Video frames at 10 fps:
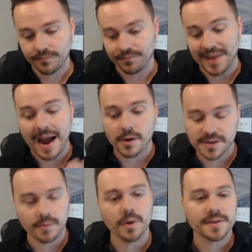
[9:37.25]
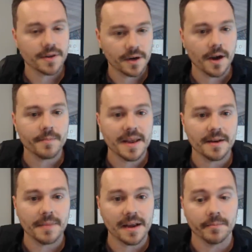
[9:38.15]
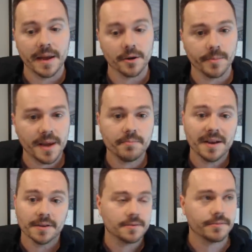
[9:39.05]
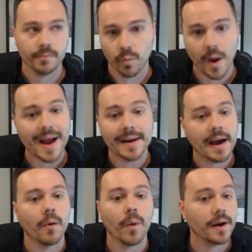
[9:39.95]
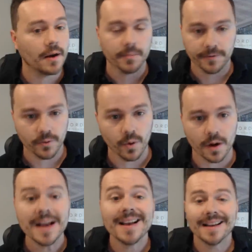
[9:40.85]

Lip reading: now someone's going to come in and make a better bid, because why now? Why not before?